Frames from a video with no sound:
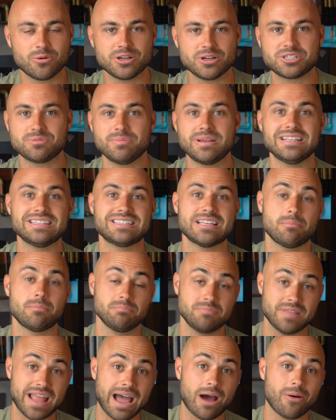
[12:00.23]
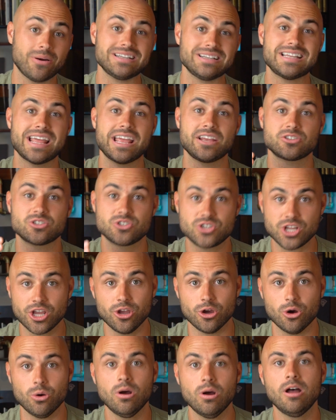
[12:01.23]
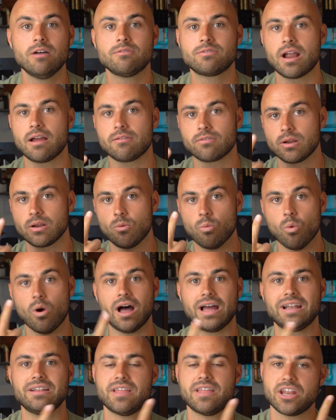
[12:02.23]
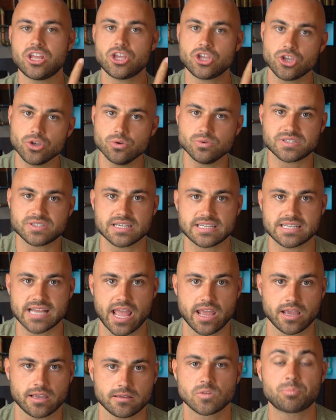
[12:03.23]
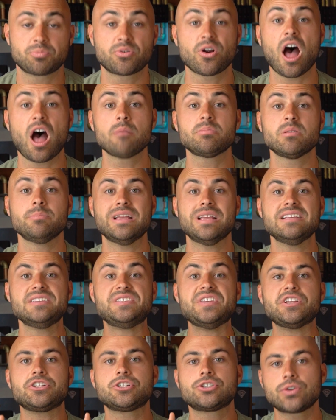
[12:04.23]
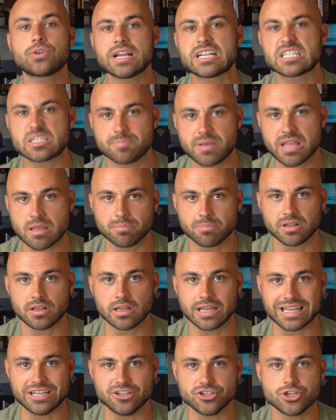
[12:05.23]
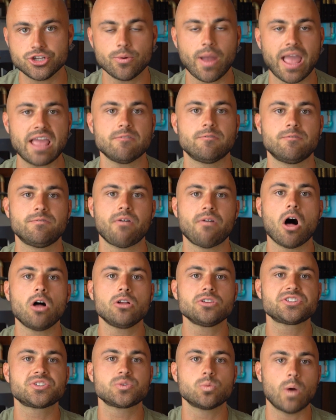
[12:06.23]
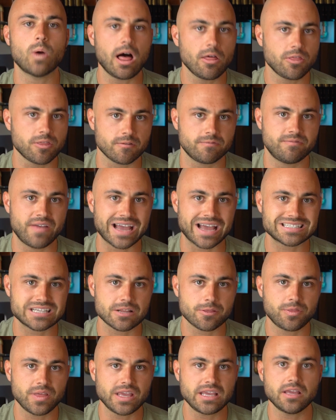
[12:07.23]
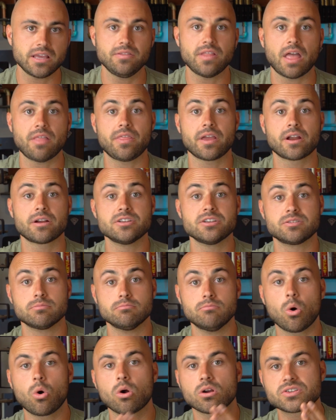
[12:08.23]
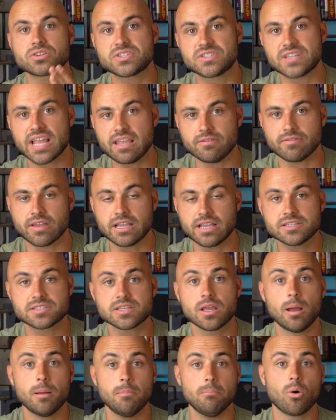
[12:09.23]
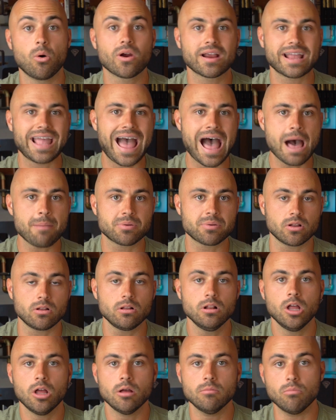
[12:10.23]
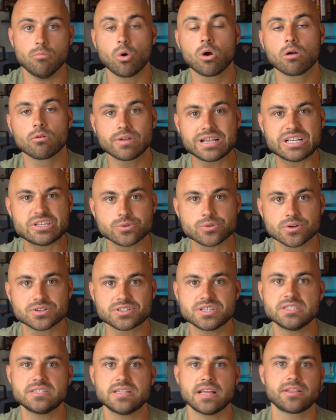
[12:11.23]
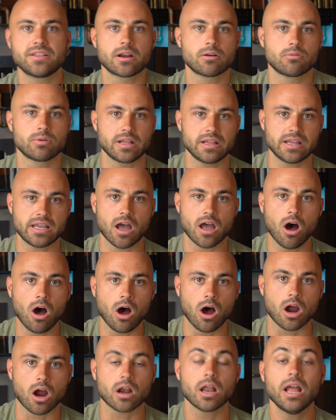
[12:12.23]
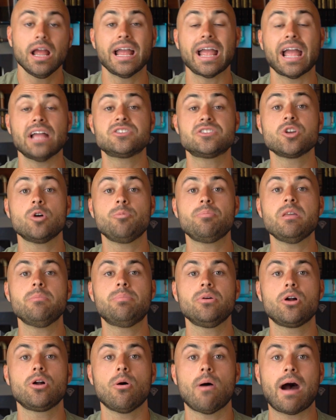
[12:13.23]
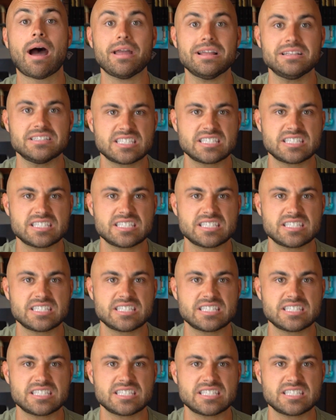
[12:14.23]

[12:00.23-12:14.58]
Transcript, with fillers: which means that now it takes two for every one that it used to take. The problem is it tricks people into a false wealth effect, thinking that there is more savings, more capital, more resources than there really are. And so people go out and